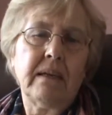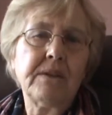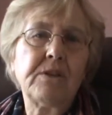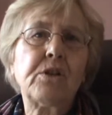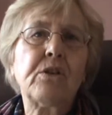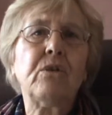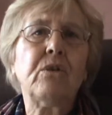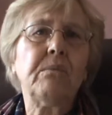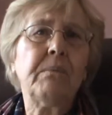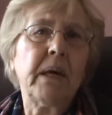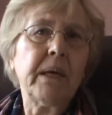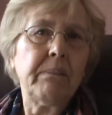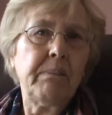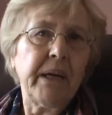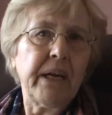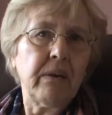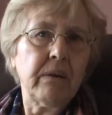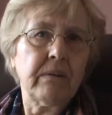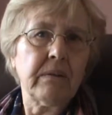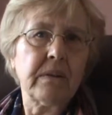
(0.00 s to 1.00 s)
And so my
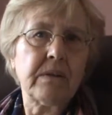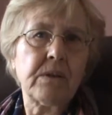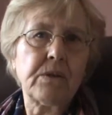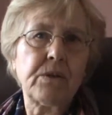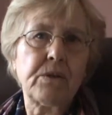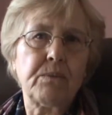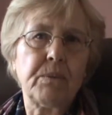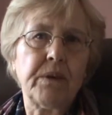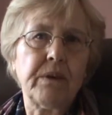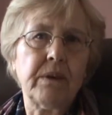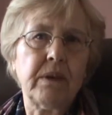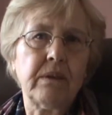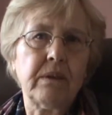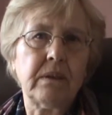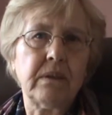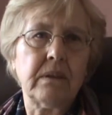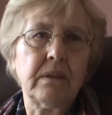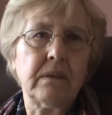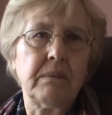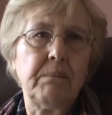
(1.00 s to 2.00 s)
parents
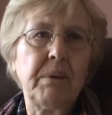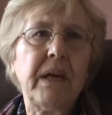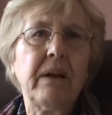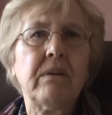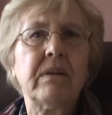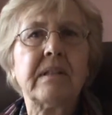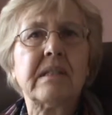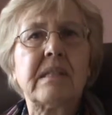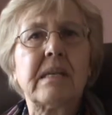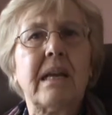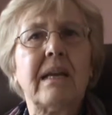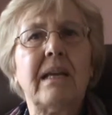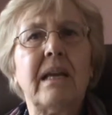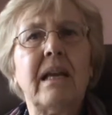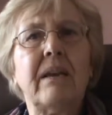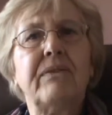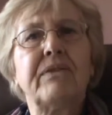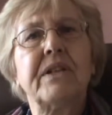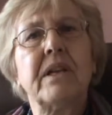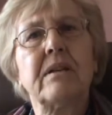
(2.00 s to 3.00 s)
had
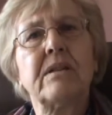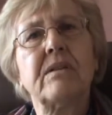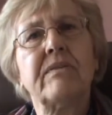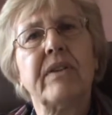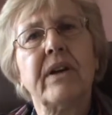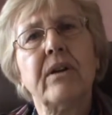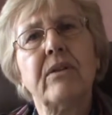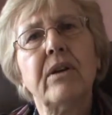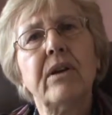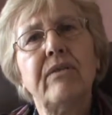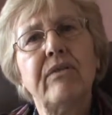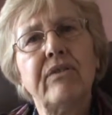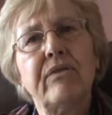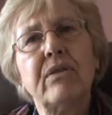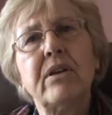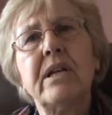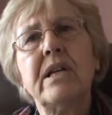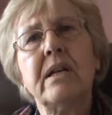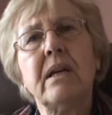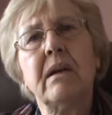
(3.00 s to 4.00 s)
left us very
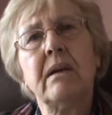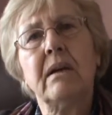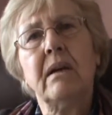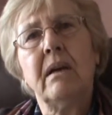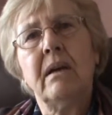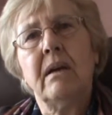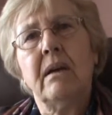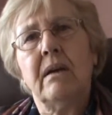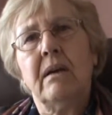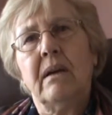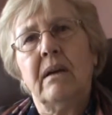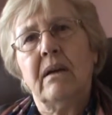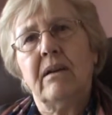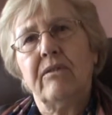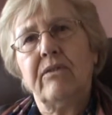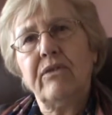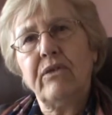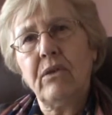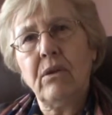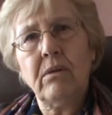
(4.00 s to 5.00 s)
free.
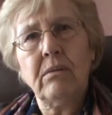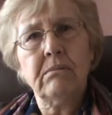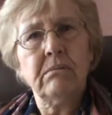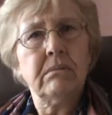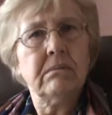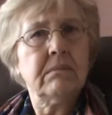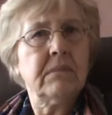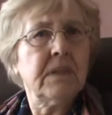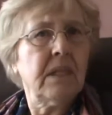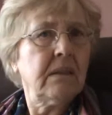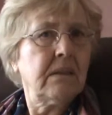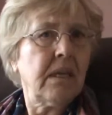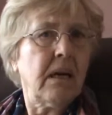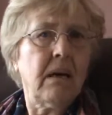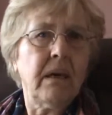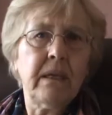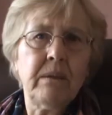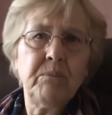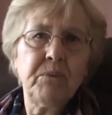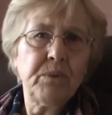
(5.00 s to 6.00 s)
From the
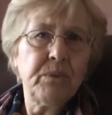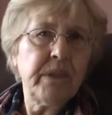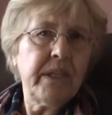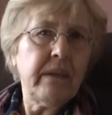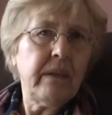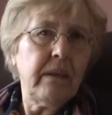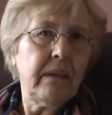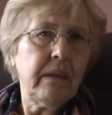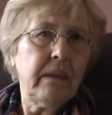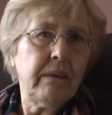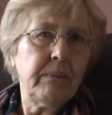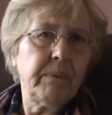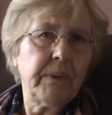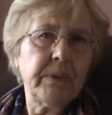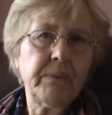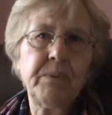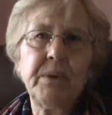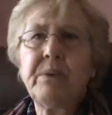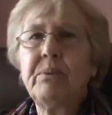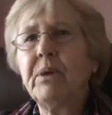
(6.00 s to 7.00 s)
time, really,
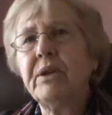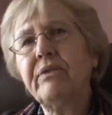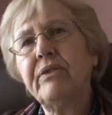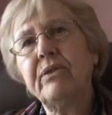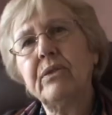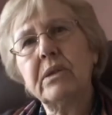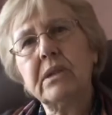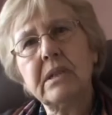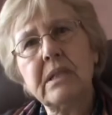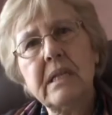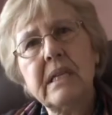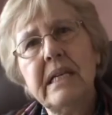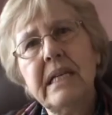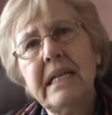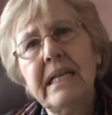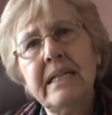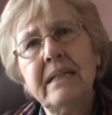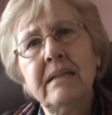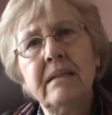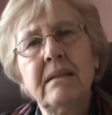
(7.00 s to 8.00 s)
when we were
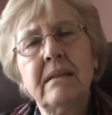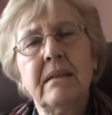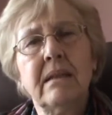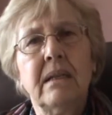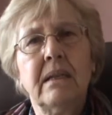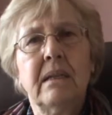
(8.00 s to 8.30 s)
14,